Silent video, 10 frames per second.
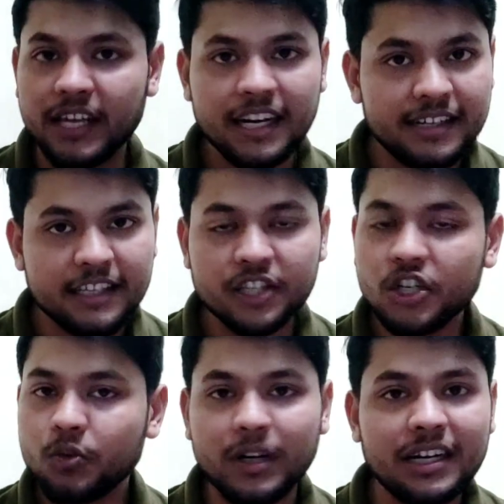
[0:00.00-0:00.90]
very
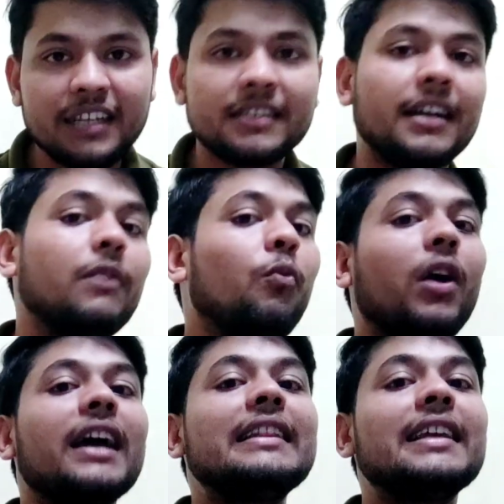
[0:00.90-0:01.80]
necessary to understand
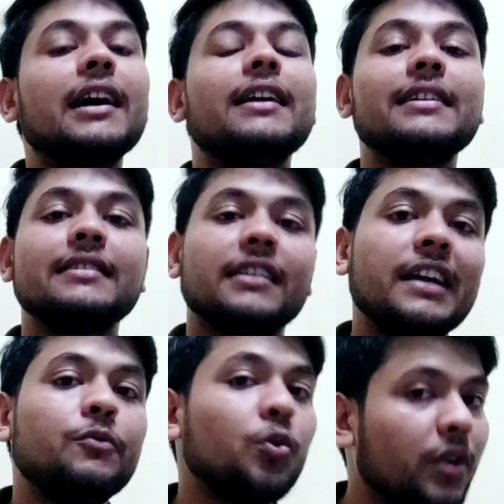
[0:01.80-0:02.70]
why they are
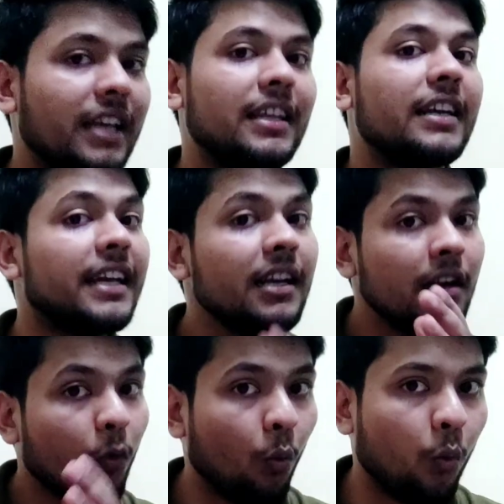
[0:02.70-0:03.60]
described together in